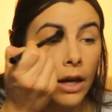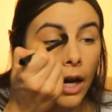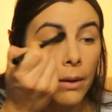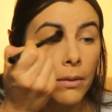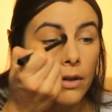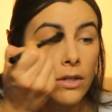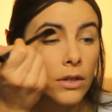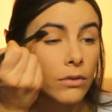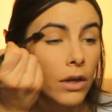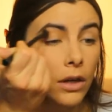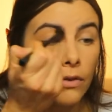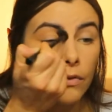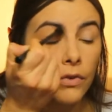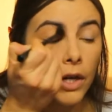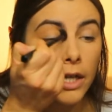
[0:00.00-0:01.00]
I'm also not
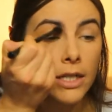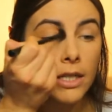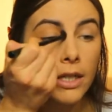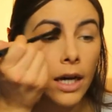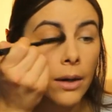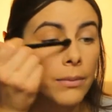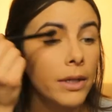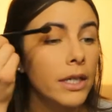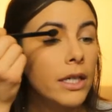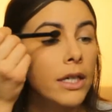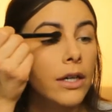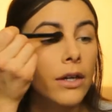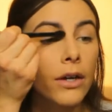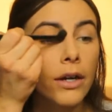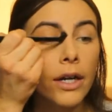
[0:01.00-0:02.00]
afraid to come in
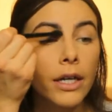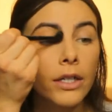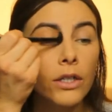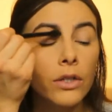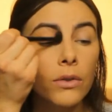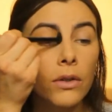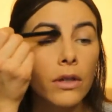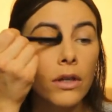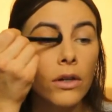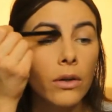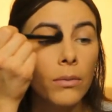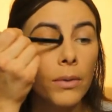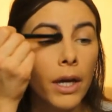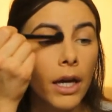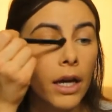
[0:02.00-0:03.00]
here and do a little
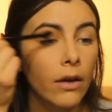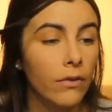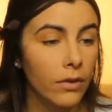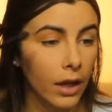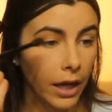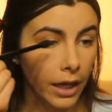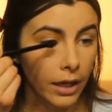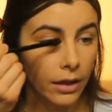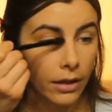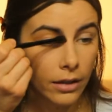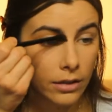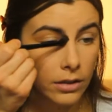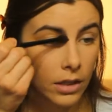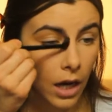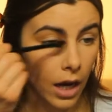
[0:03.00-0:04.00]
bit of like
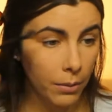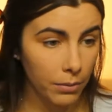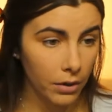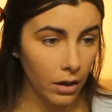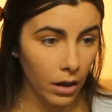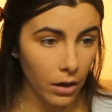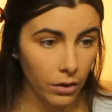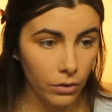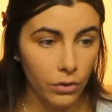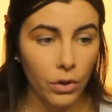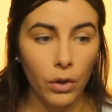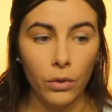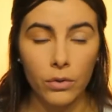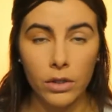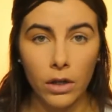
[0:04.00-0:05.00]
top
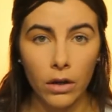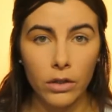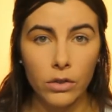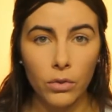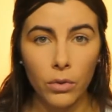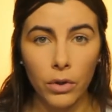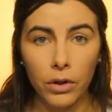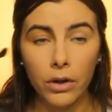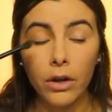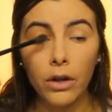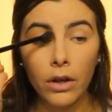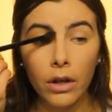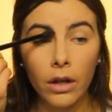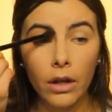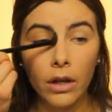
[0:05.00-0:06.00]
nose contour,
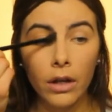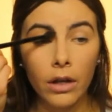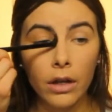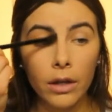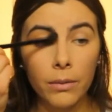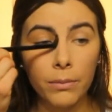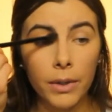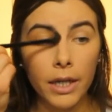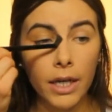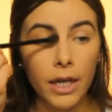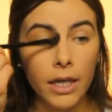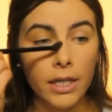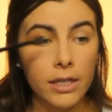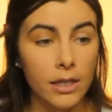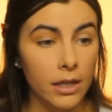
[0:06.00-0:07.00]

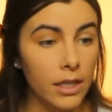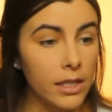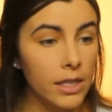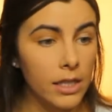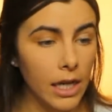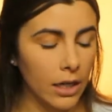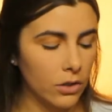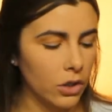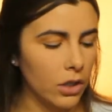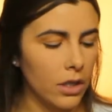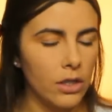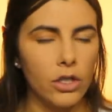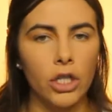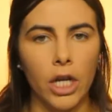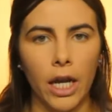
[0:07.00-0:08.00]
because this is actually
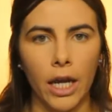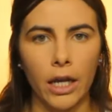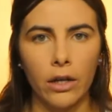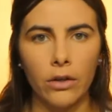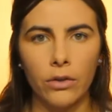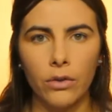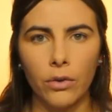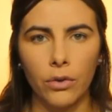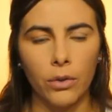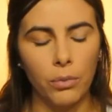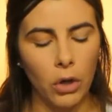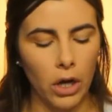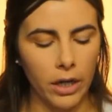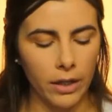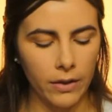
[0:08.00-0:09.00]
the shade or the
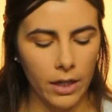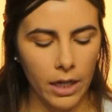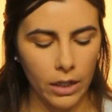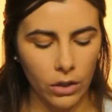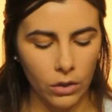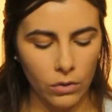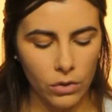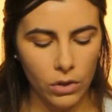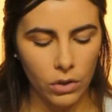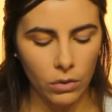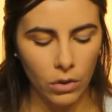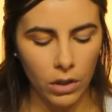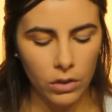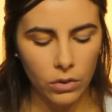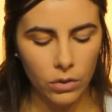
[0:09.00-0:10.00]
product that I use to
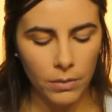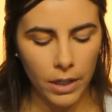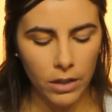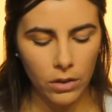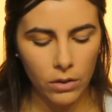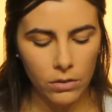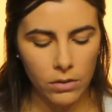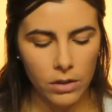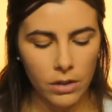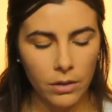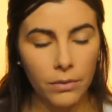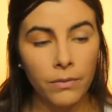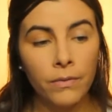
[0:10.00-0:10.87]
contour my nose.